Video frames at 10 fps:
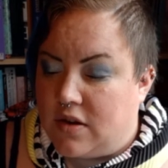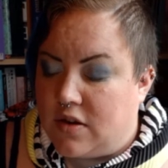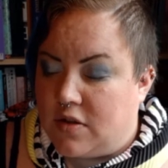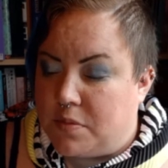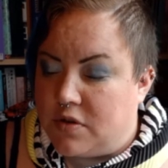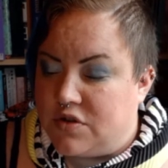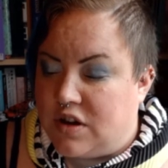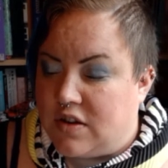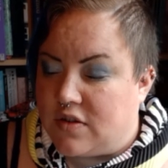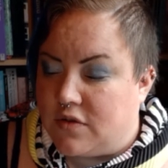spun
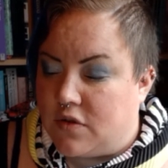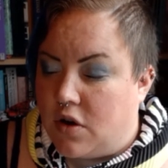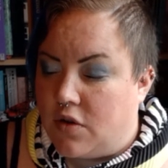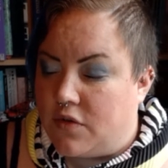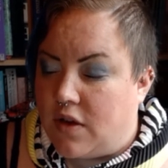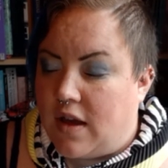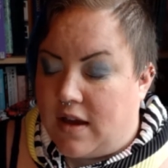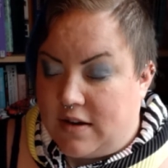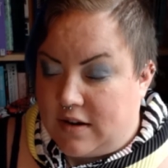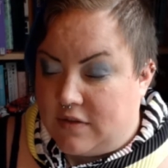sheets of cloth
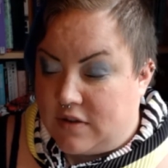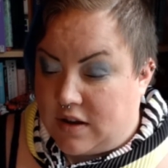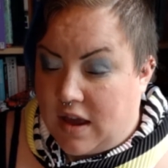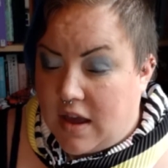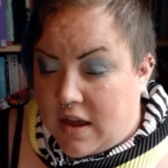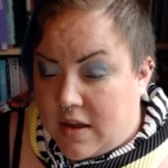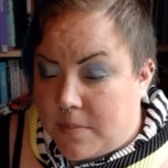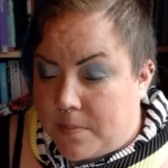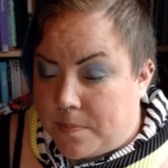and evening air.